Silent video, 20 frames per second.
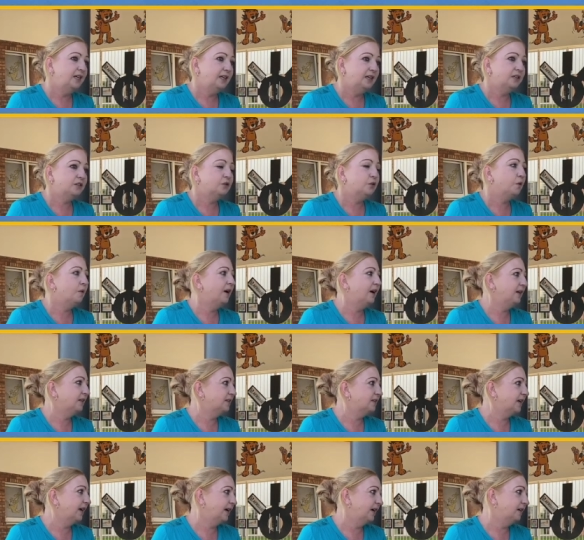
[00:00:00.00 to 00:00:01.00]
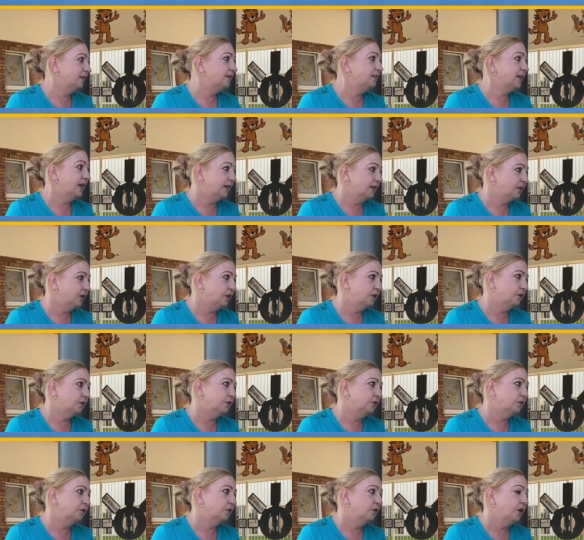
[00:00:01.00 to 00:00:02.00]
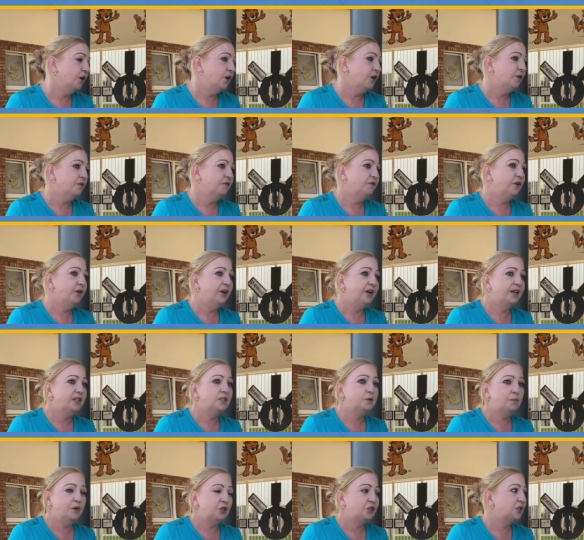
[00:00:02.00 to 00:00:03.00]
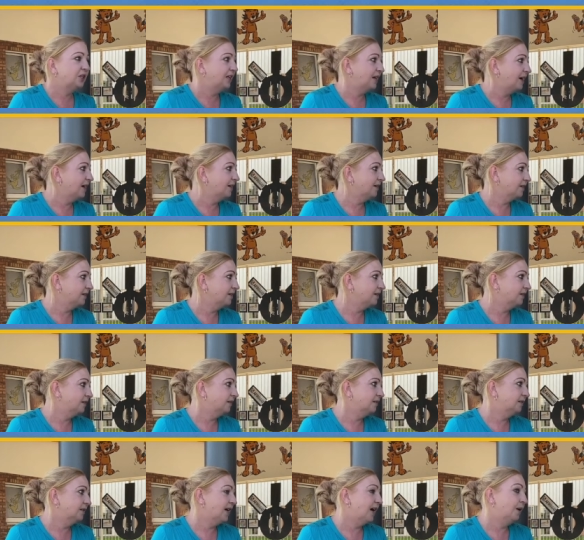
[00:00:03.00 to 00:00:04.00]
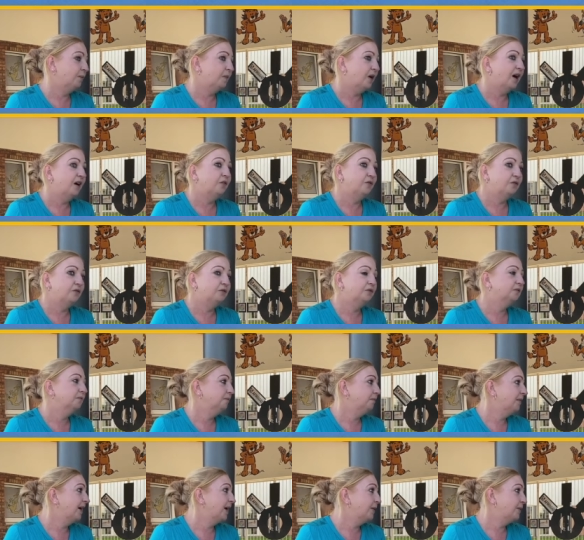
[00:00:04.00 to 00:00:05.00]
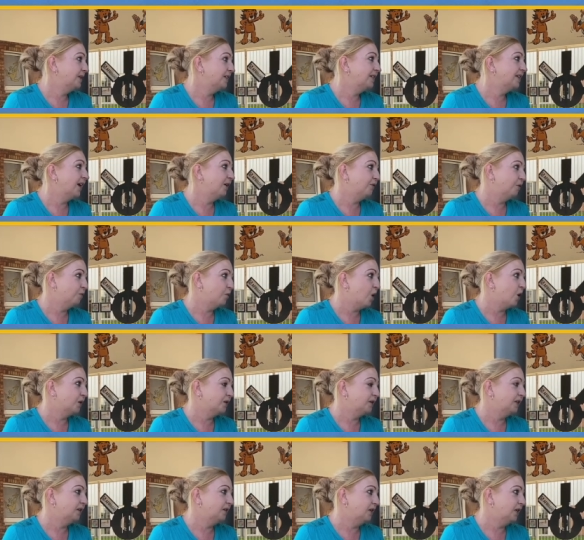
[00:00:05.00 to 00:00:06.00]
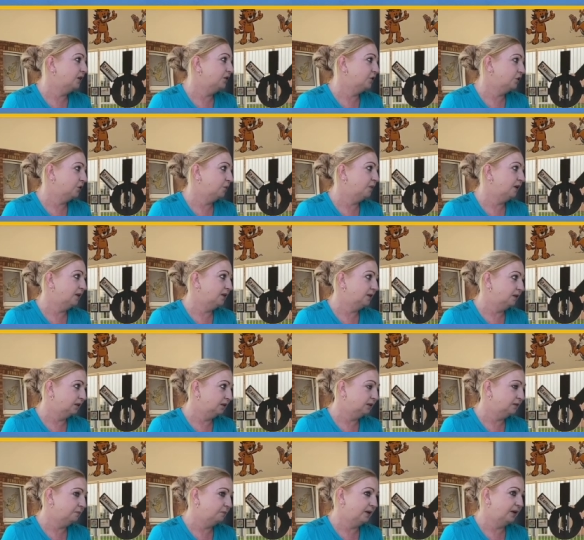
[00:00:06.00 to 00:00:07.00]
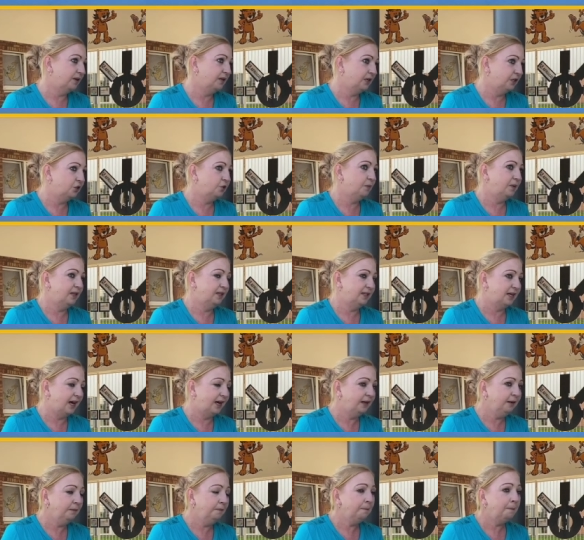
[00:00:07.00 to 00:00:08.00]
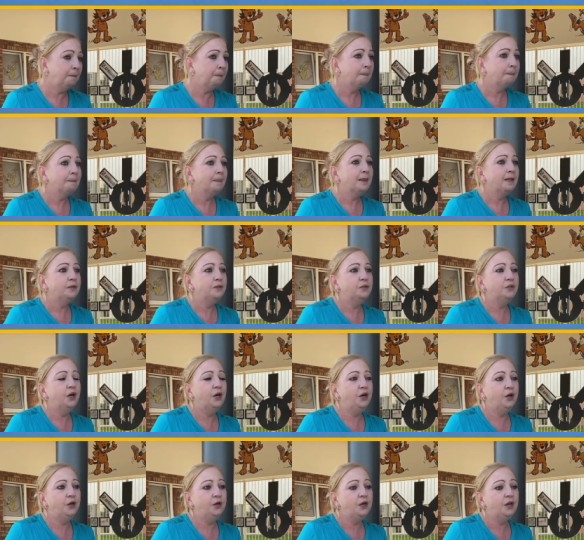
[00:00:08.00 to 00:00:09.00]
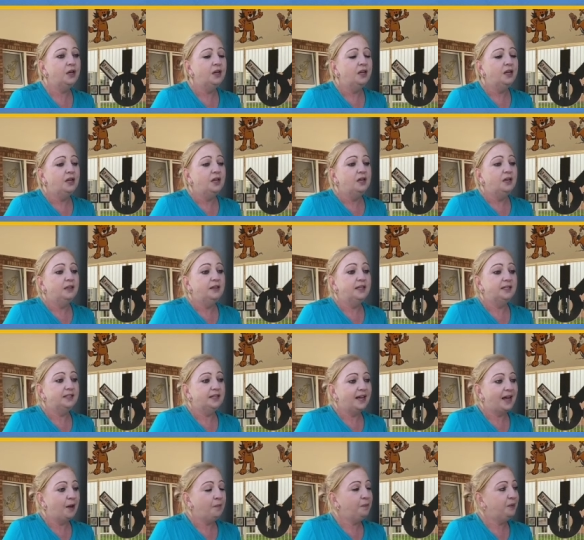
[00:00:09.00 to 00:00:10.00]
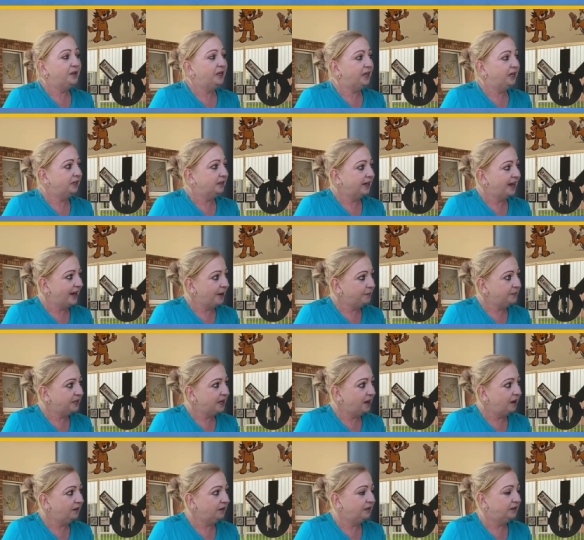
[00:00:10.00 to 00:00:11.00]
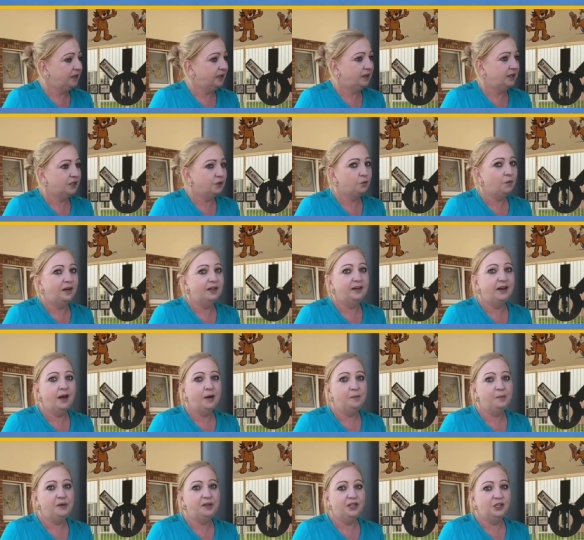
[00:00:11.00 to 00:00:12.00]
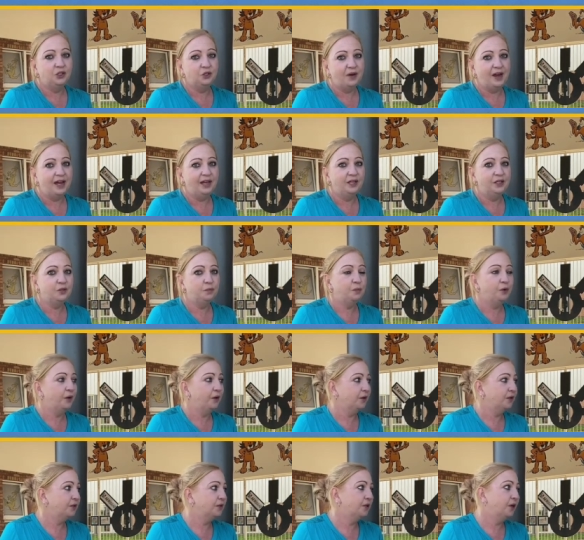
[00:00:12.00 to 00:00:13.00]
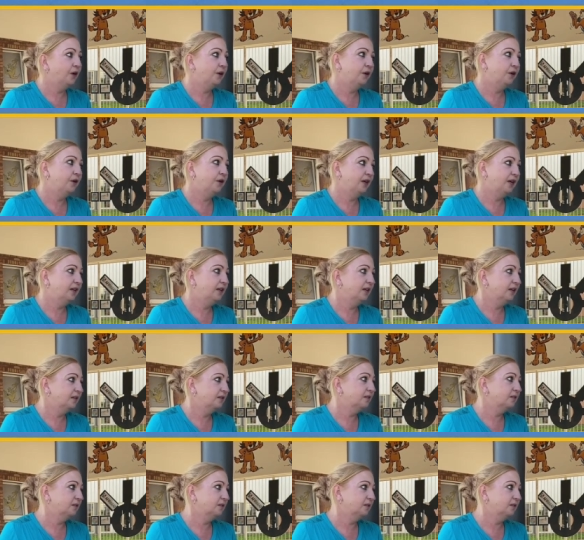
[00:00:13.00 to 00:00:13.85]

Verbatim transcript: It is quite a technical, very specialized type of baby saver box that needs to be done need to be done. So there's a company in Cape Town and then there's one company in Johannesburg. So it